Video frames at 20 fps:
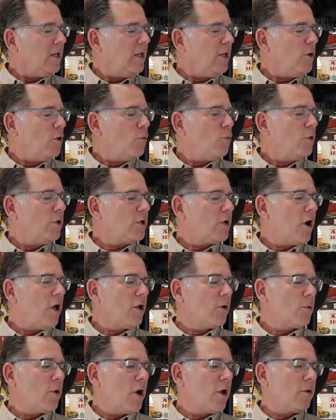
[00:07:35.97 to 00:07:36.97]
Englewood,
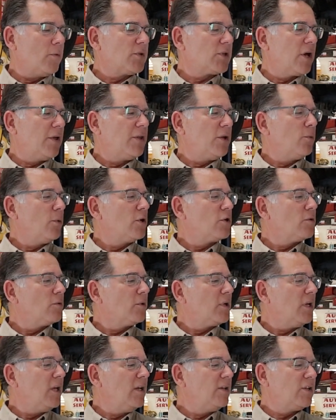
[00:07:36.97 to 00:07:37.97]
Colorado. It's got the
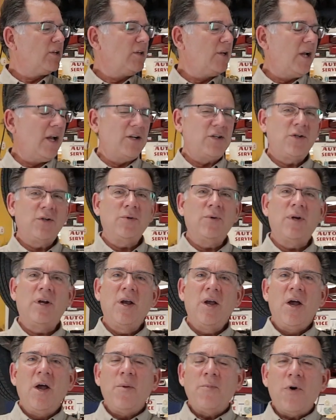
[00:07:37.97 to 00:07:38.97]
original keys attached to
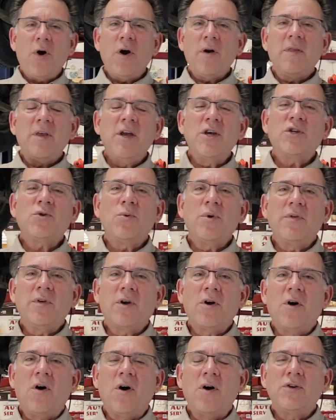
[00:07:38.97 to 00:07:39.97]
it. Part of the history
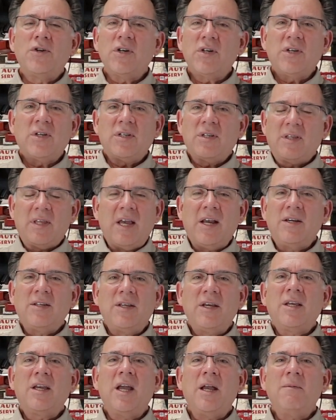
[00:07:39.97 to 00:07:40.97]
of the car, just
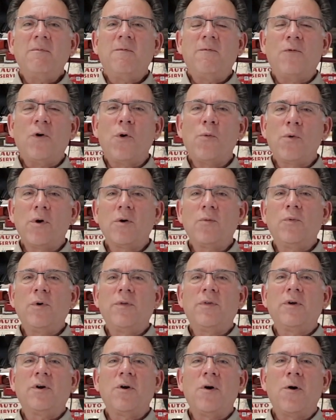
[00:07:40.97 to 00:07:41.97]
things that came forward
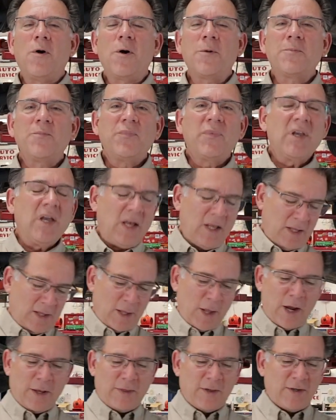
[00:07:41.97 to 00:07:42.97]
with the car,
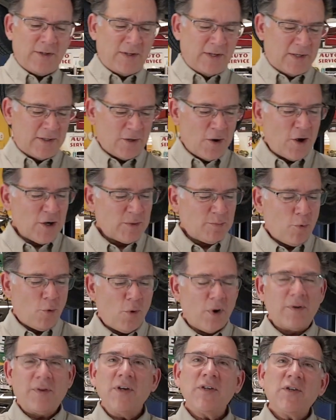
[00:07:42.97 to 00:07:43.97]
like this exhaust
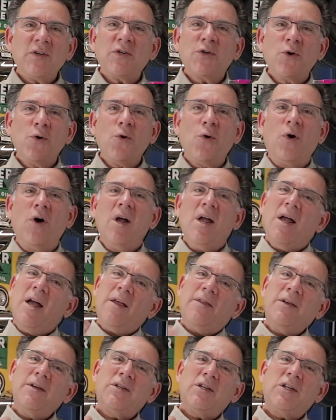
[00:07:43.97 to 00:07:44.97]
port. This is cool.
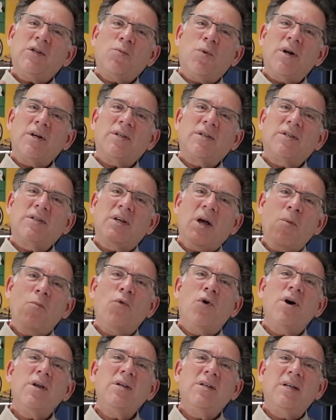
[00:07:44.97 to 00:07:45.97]
This is what
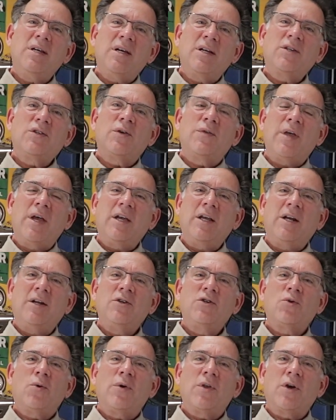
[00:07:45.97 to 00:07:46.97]
someone did so they
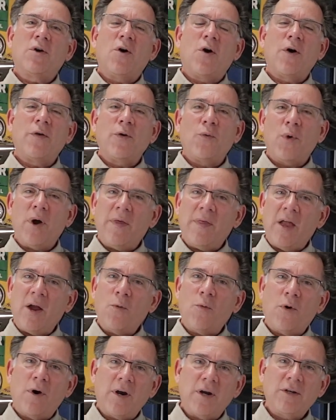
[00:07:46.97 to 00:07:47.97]
could enjoy the car the way
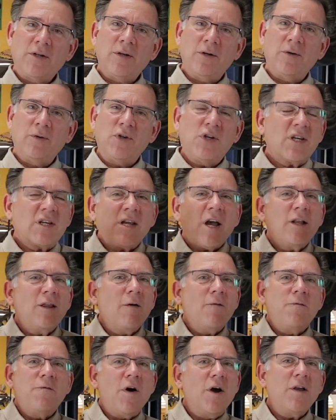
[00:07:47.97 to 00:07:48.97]
they wanted to, just
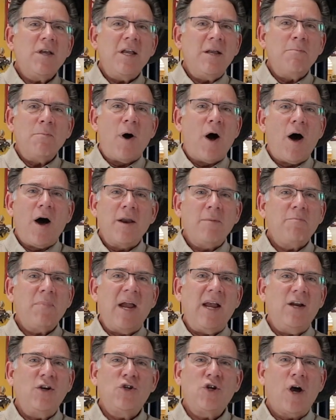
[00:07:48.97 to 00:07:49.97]
like the funky
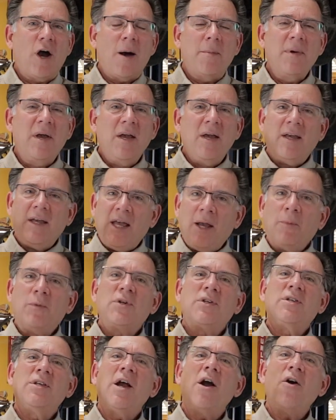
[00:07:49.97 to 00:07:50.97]
mod paint job. It
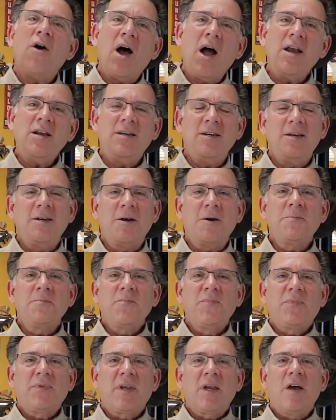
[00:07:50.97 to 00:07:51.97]
was their
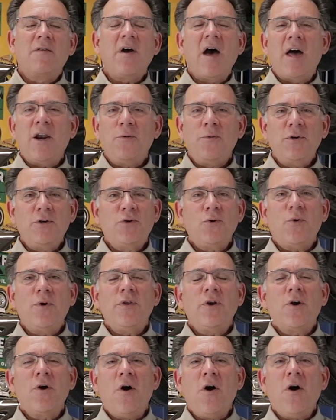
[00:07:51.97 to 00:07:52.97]
idea of how to
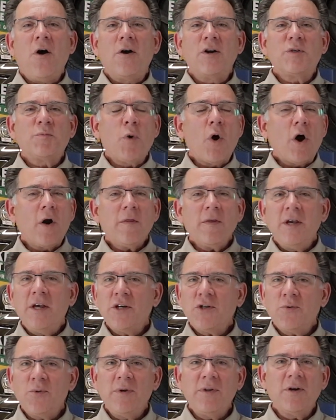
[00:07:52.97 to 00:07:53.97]
enjoy the car. It's part of
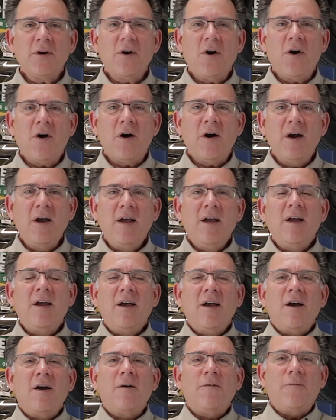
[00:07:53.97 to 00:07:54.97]
the history of the car.
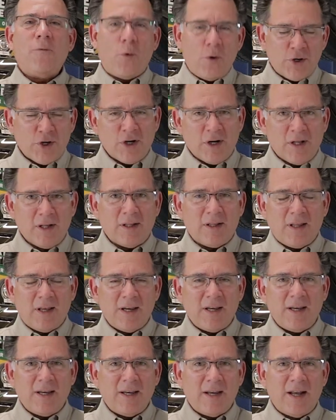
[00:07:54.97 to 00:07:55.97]

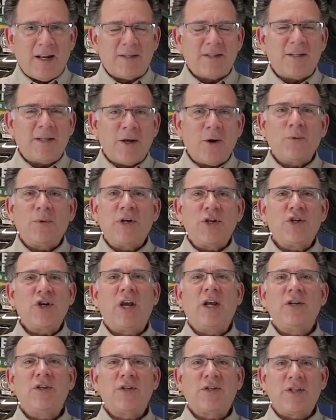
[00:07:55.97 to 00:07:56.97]
Fortunately, it's the only
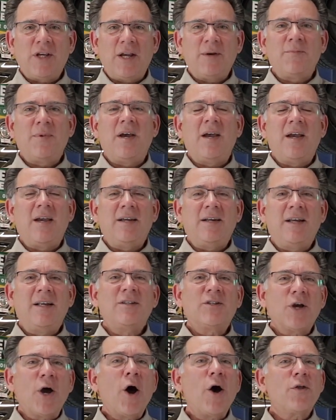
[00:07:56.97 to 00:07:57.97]
changes they made.
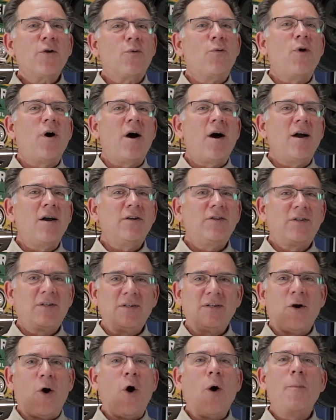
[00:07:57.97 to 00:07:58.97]
It's
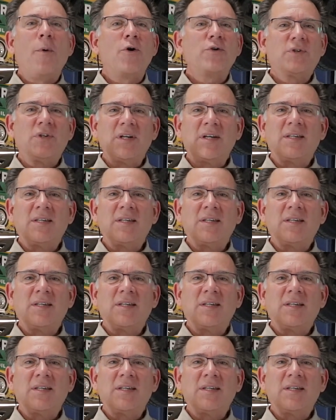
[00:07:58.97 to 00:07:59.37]
otherwise almost